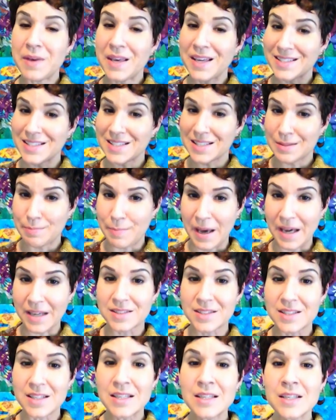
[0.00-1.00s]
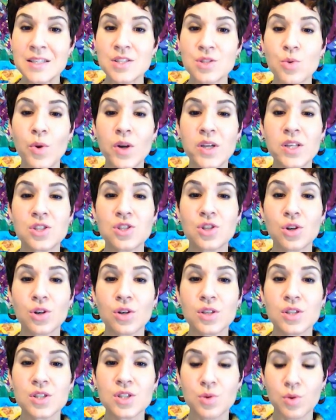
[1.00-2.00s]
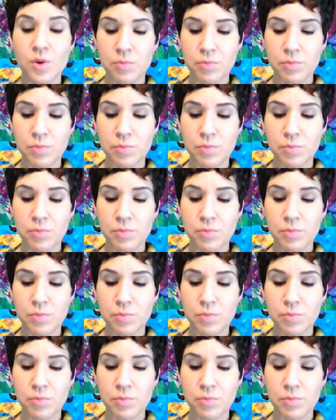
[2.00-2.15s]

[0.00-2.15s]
expecting is going to turn into a